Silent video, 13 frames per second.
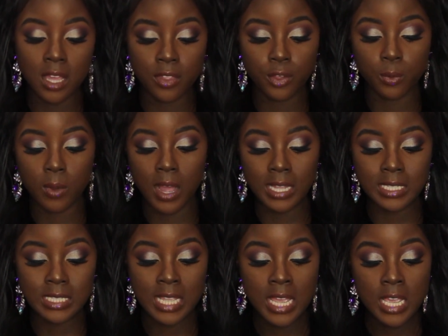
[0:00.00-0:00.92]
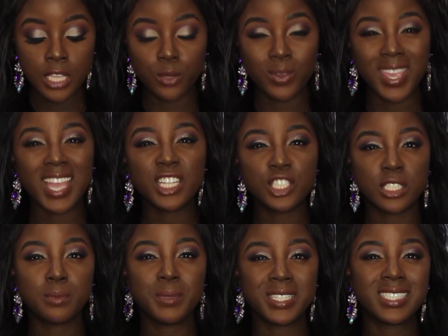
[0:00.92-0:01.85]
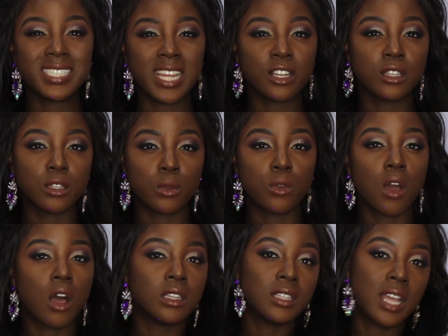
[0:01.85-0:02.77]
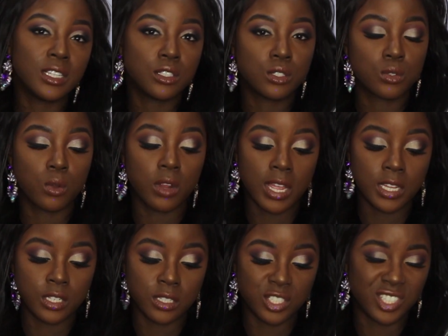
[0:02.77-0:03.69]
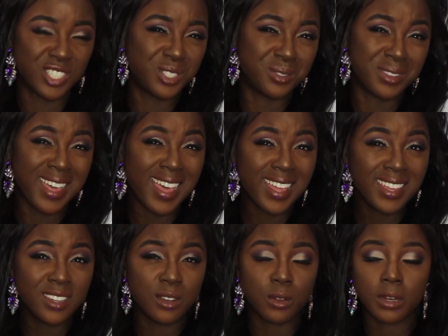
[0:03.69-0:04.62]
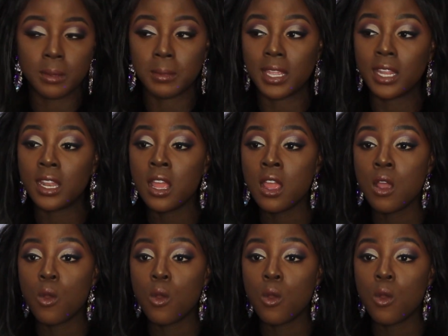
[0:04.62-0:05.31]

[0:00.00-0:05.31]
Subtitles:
Otherwise, you can't just be a standalone online store and just do that, you know what I mean?